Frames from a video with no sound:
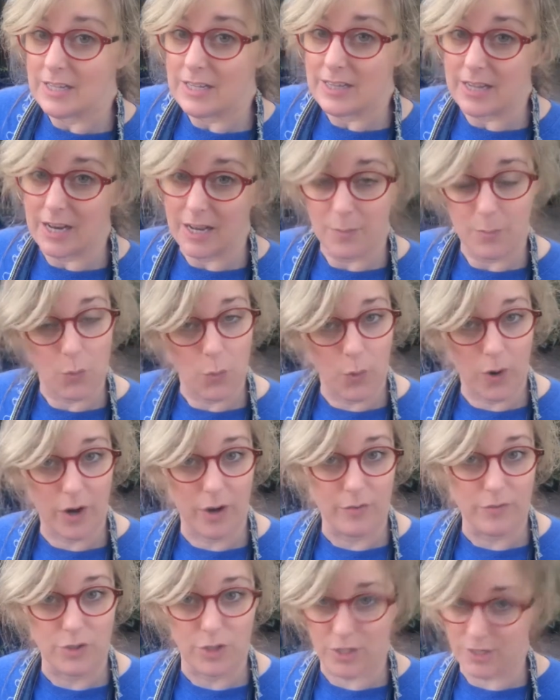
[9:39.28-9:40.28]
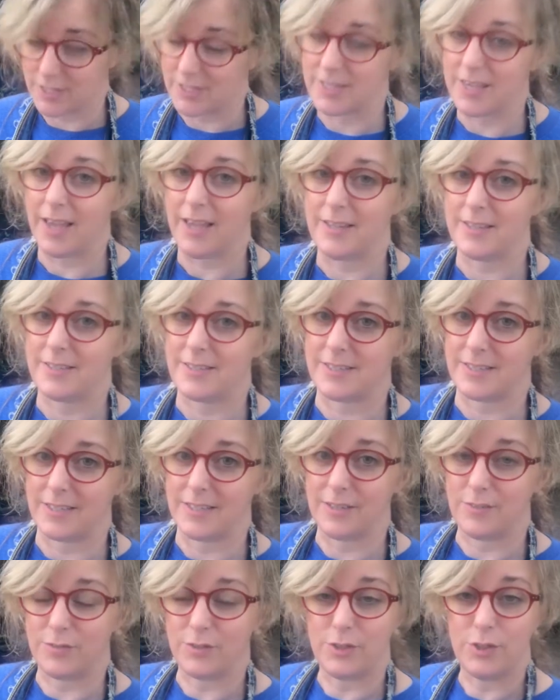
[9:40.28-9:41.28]
that I'm aware of just yet.
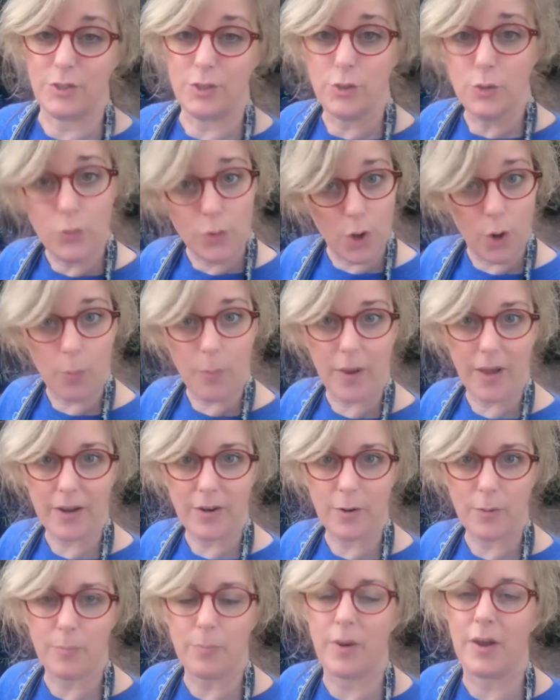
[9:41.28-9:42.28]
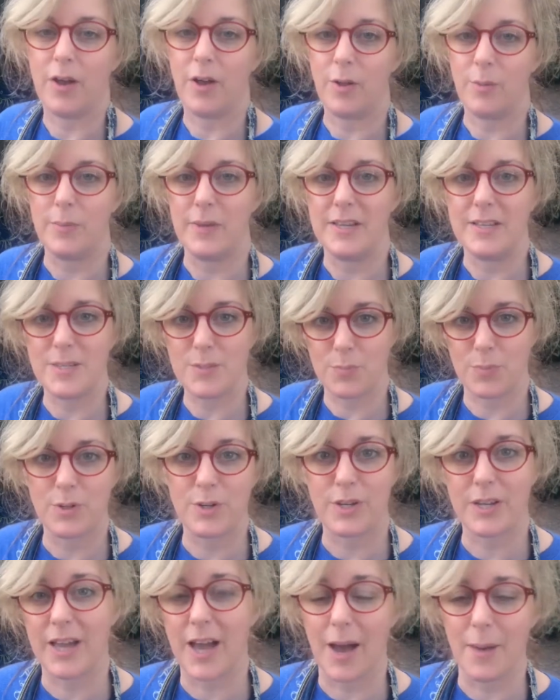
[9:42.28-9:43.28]
If you know better, by all means, put
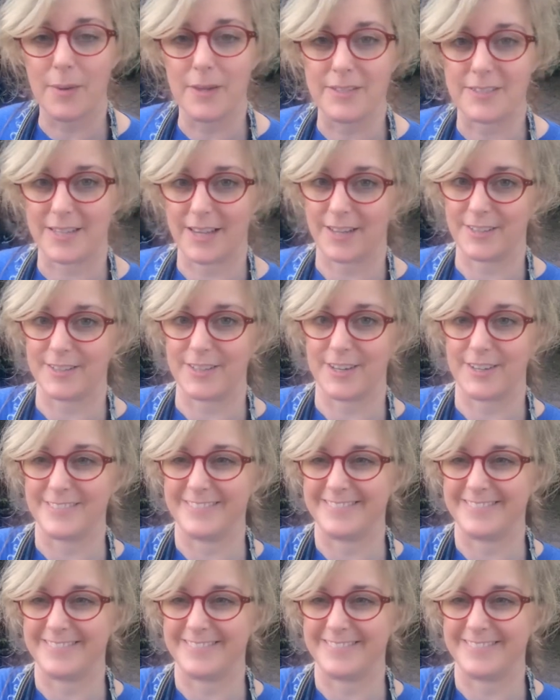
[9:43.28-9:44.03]
a comment down there.